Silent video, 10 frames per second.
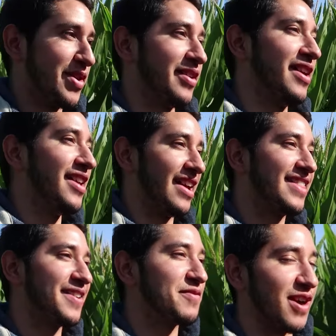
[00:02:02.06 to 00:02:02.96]
bro, I
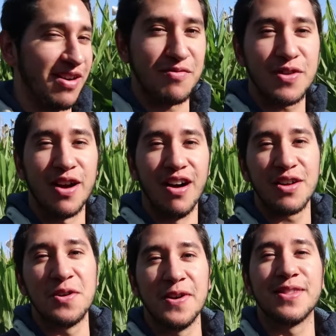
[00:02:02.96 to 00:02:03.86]
think we're
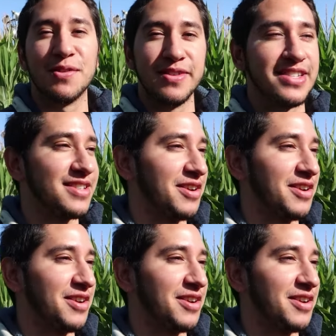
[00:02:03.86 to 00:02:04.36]
all going through this